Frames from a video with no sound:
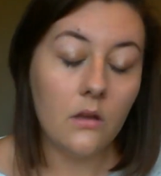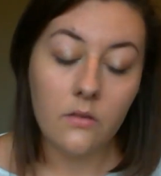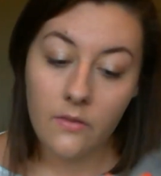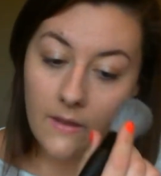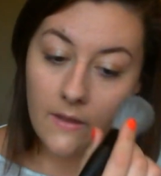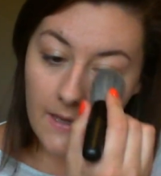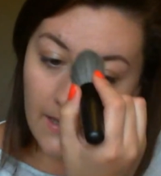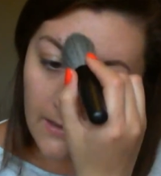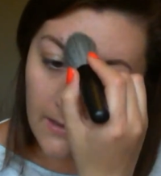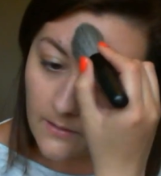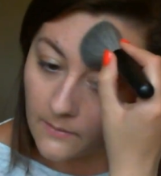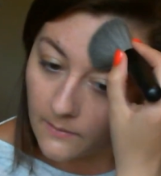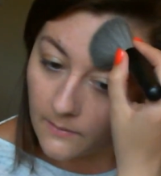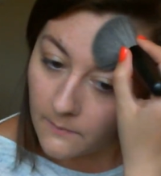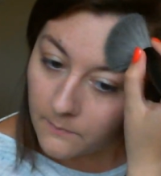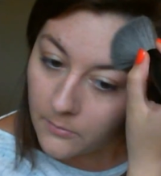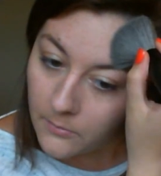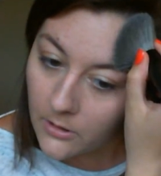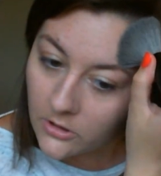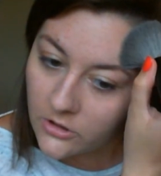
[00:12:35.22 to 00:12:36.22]
the
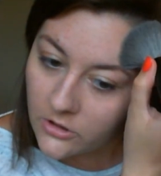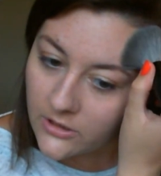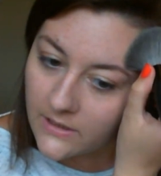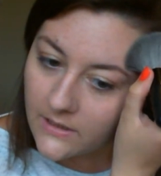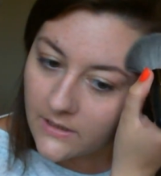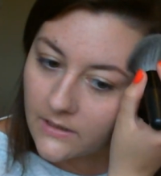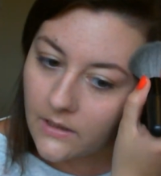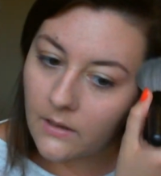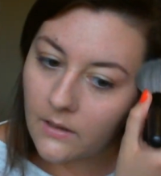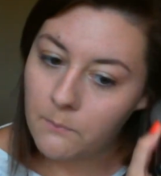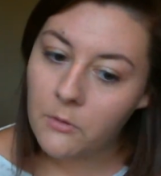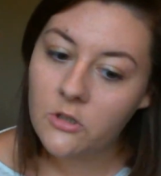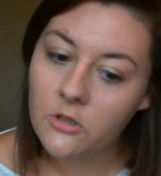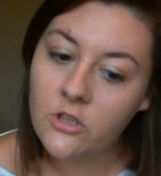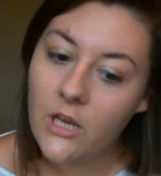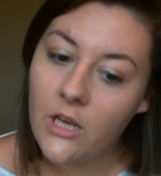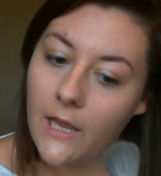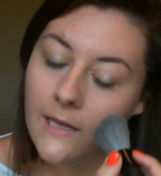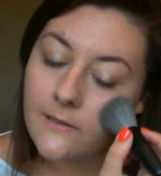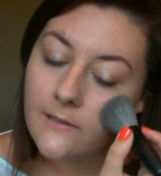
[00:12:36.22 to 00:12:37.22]
brush
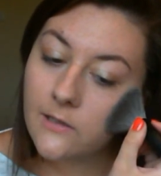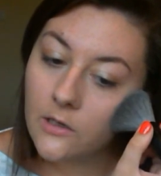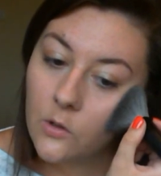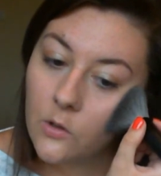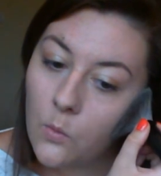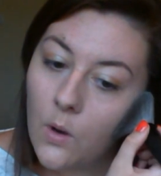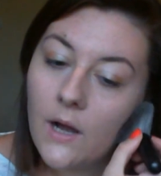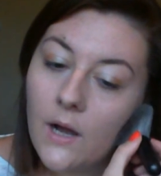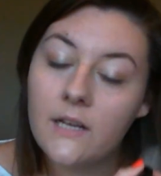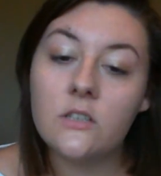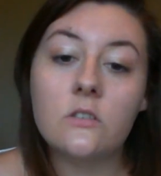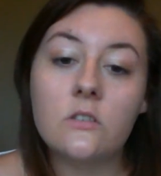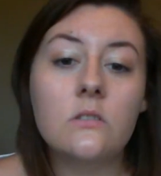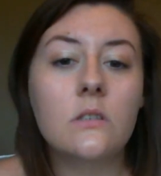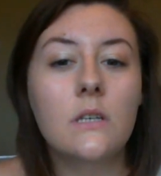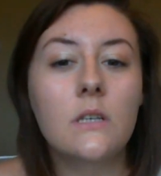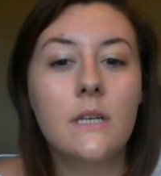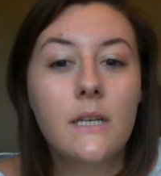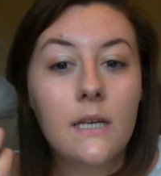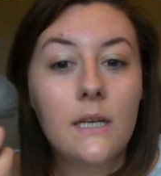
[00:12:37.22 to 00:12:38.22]
hairs are quite
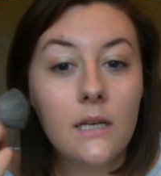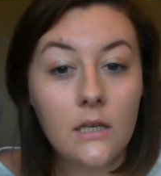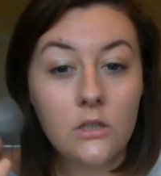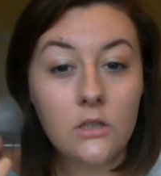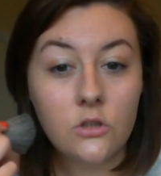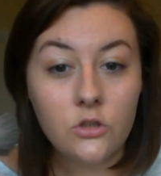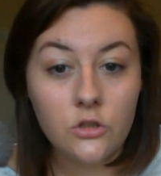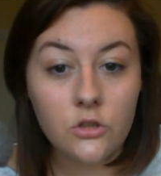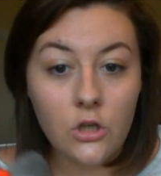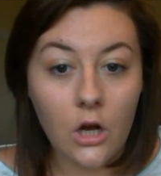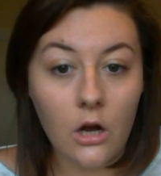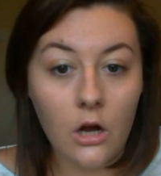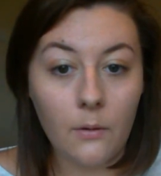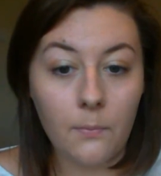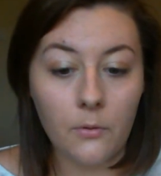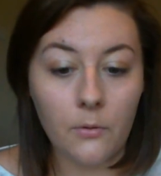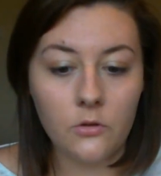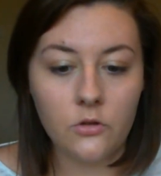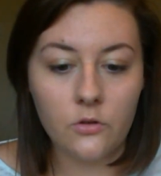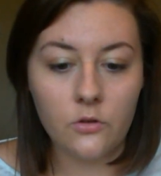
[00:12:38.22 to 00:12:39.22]

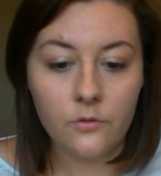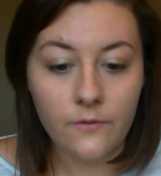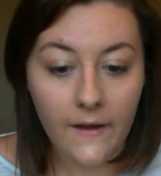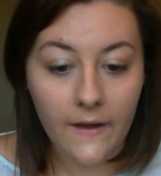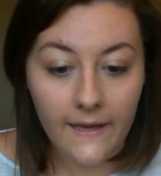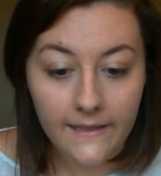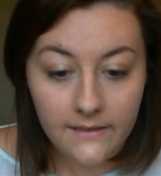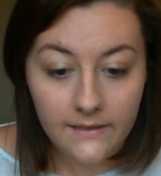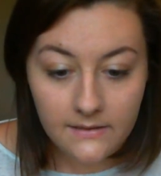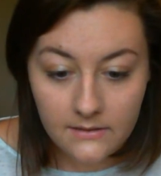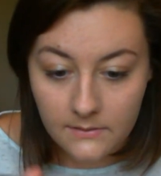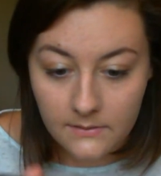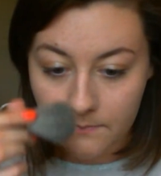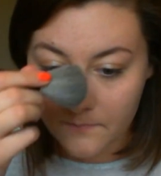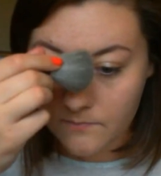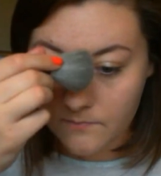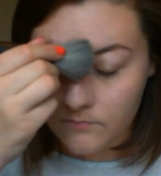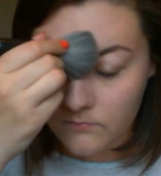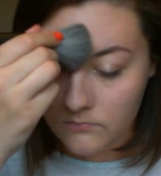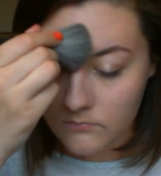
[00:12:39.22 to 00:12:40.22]
sharp on your face.
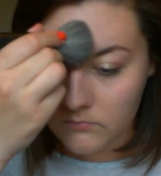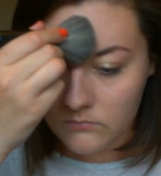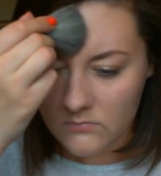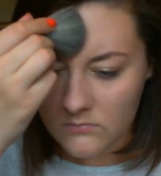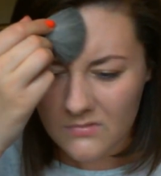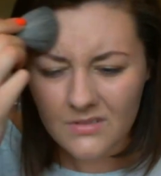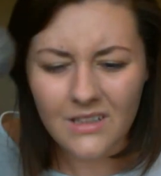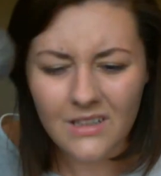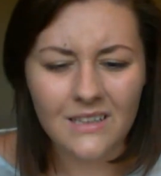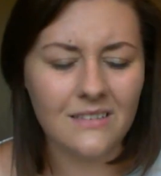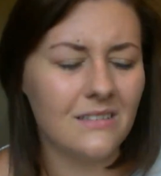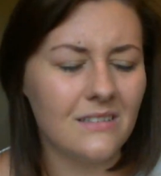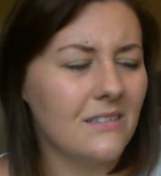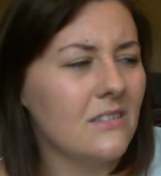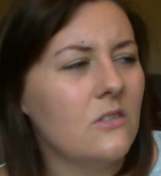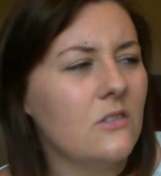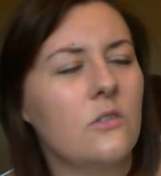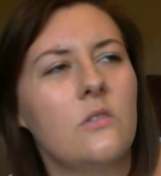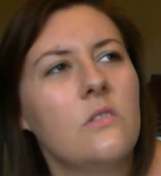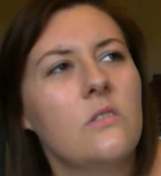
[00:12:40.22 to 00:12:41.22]

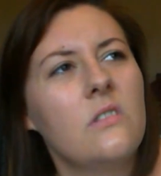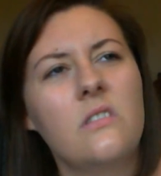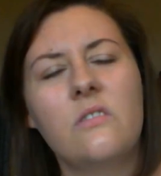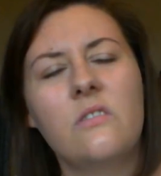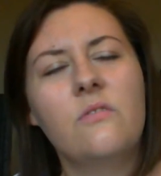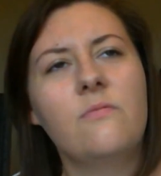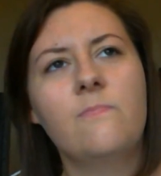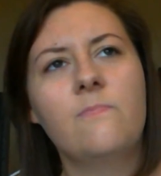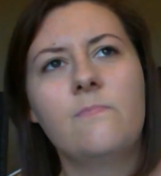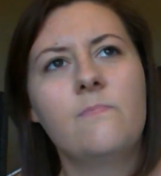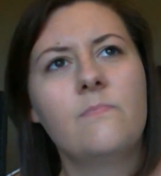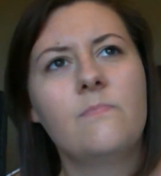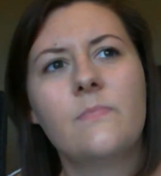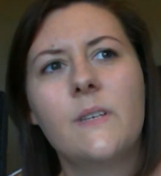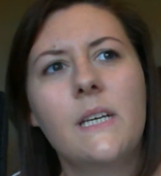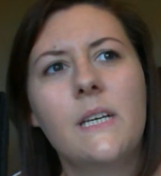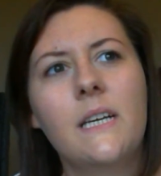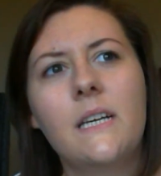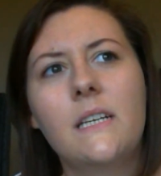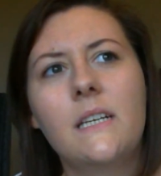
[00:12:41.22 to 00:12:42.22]
That's not,
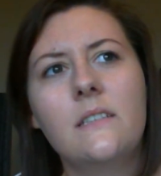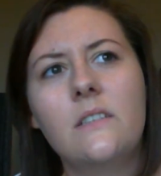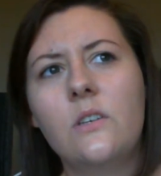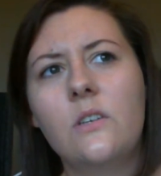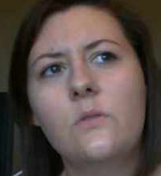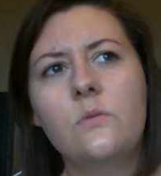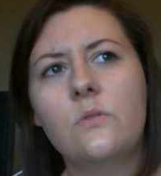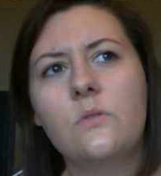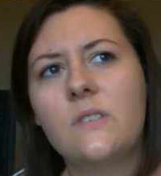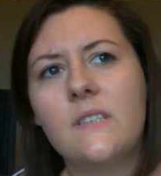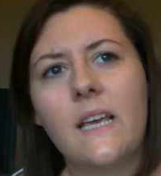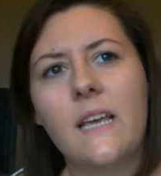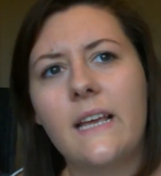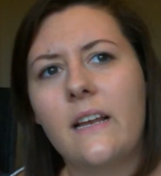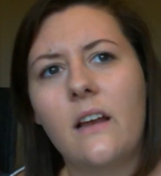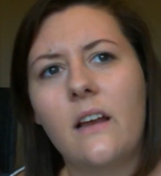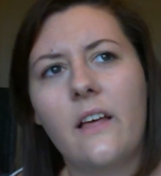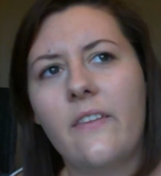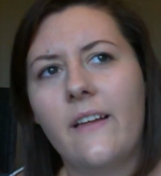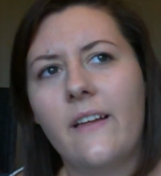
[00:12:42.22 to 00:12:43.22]
don't say it
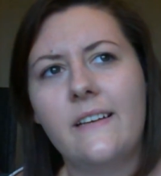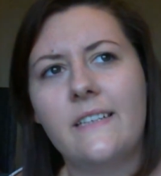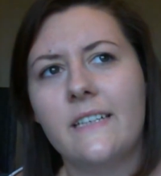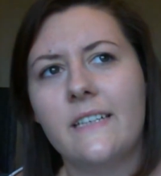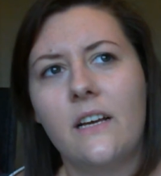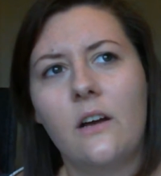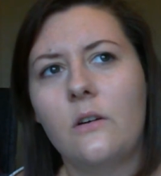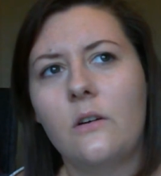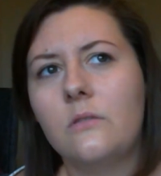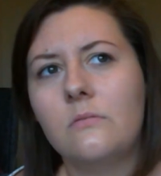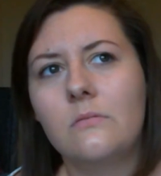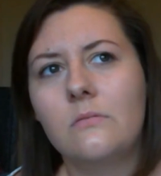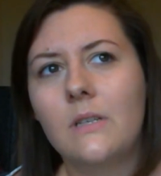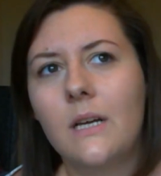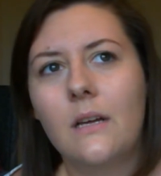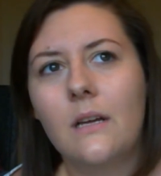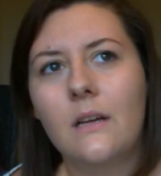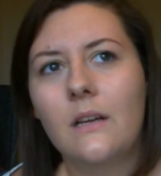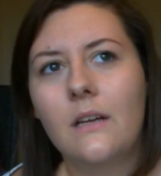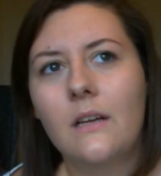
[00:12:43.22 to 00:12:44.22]
like that, Nicole.
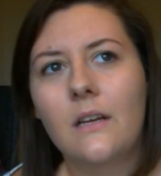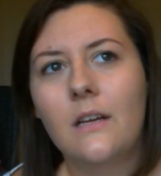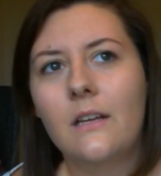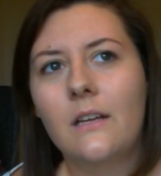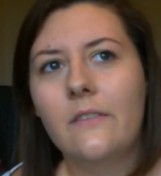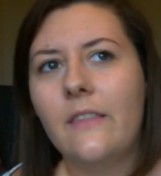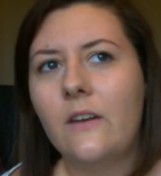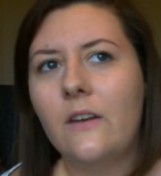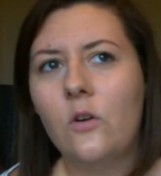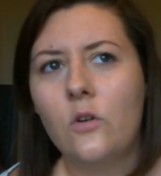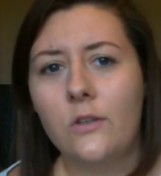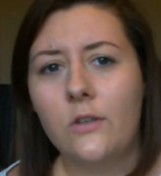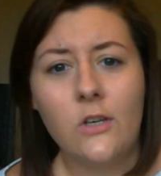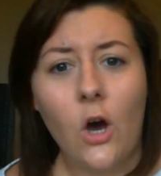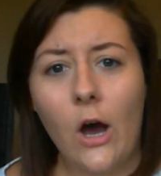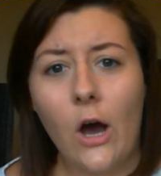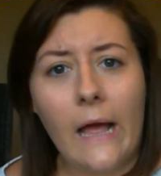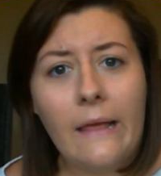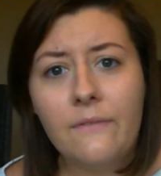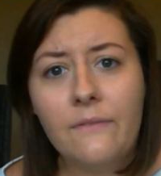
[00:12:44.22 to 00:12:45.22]
They're not
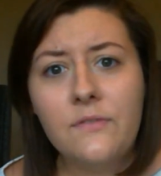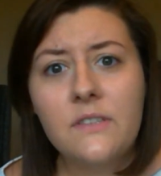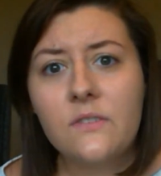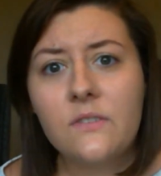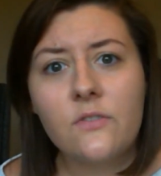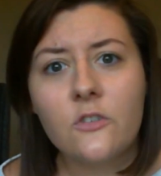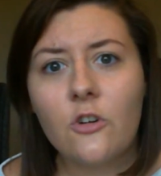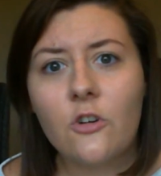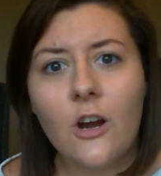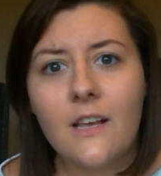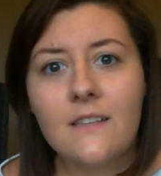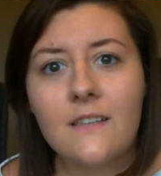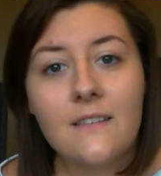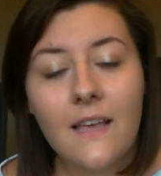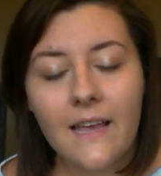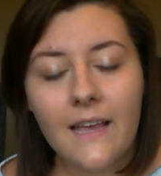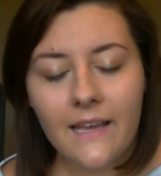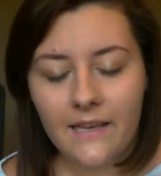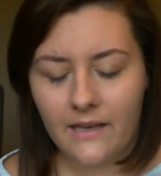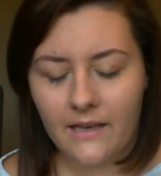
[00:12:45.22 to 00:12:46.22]
knives, for Christ's
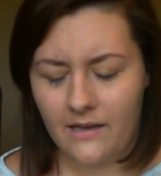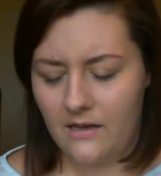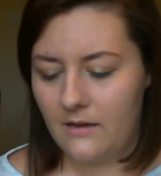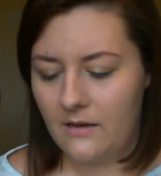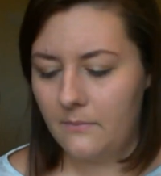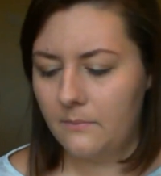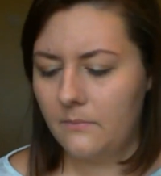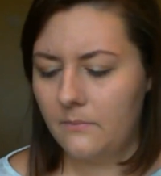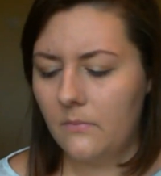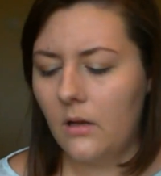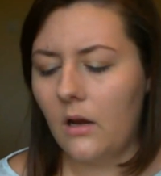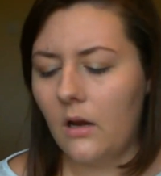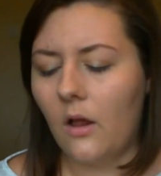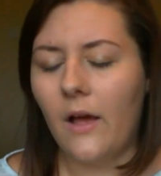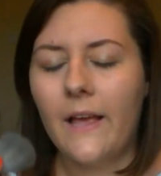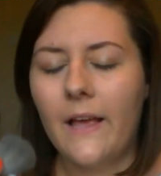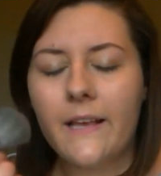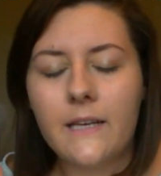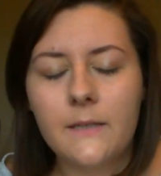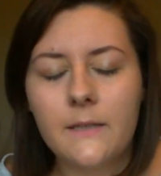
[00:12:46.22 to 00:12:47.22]
sake.
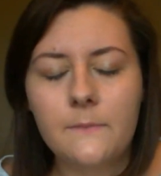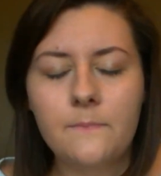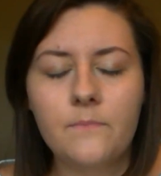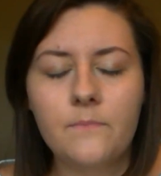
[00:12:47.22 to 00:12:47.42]
Like,